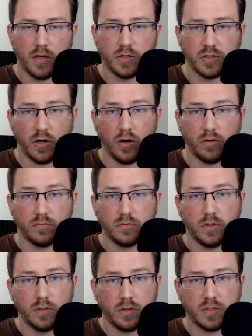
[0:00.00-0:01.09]
So,
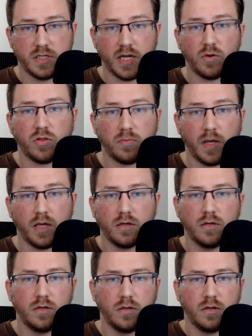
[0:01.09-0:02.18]
stick with me.
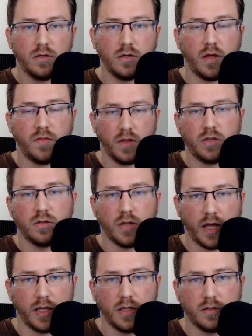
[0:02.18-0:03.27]
I think you'll like it.